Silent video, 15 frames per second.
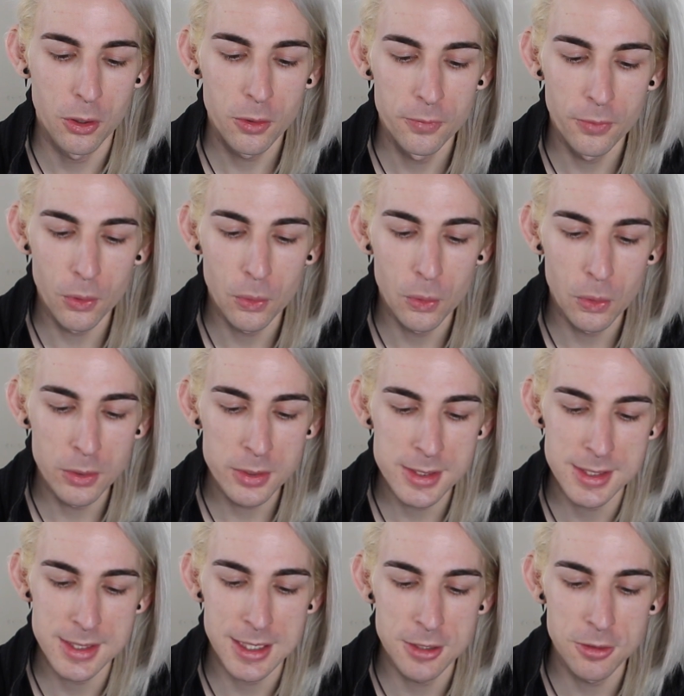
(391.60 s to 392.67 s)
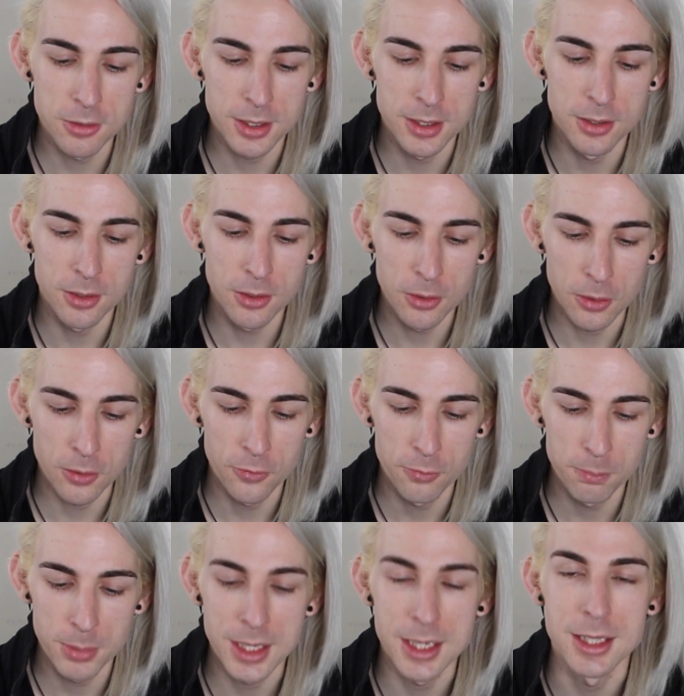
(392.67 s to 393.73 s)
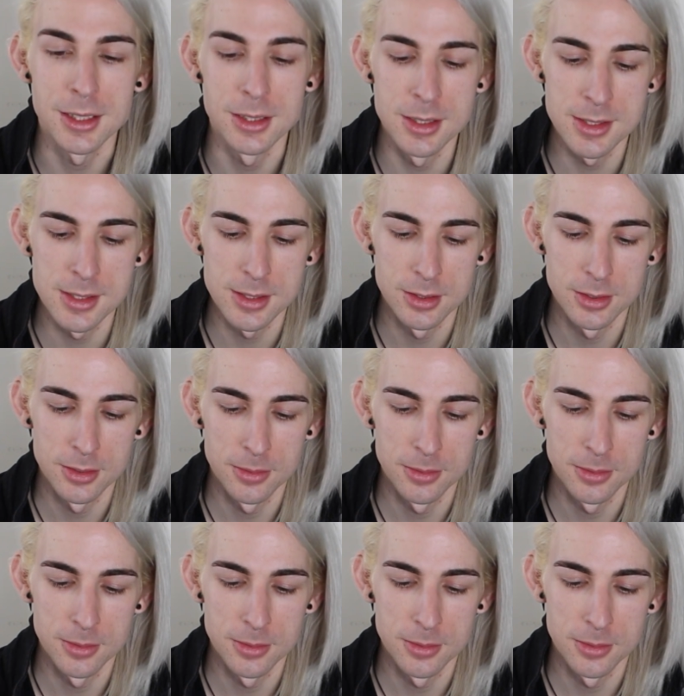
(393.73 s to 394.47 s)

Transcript: of all sacred earth beings